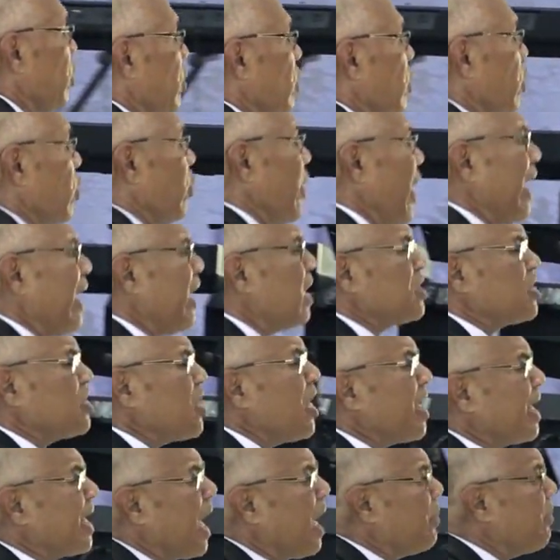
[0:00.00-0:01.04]
We are not
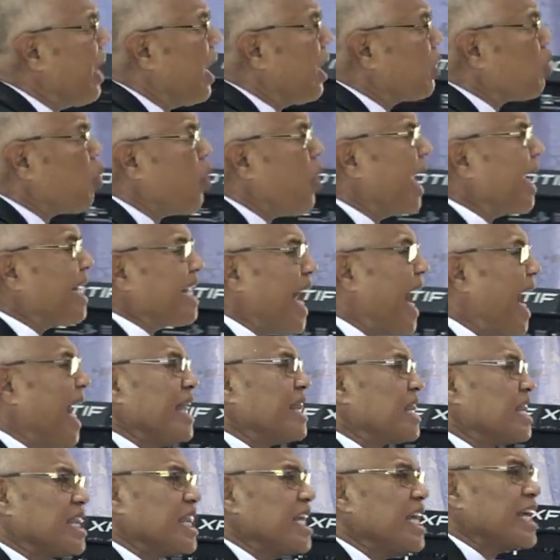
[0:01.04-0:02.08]
talking about what I
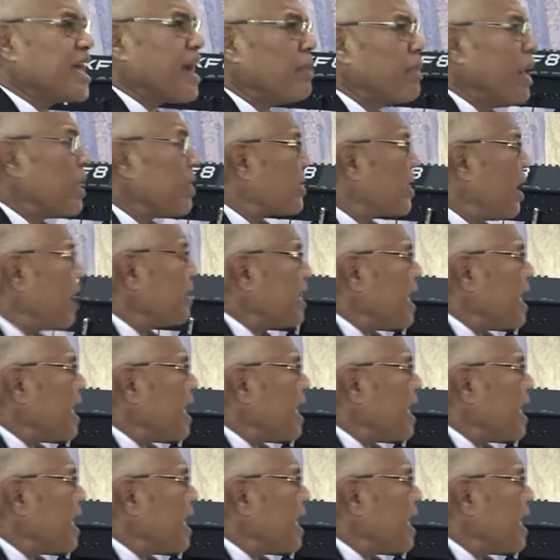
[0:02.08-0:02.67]
think about God.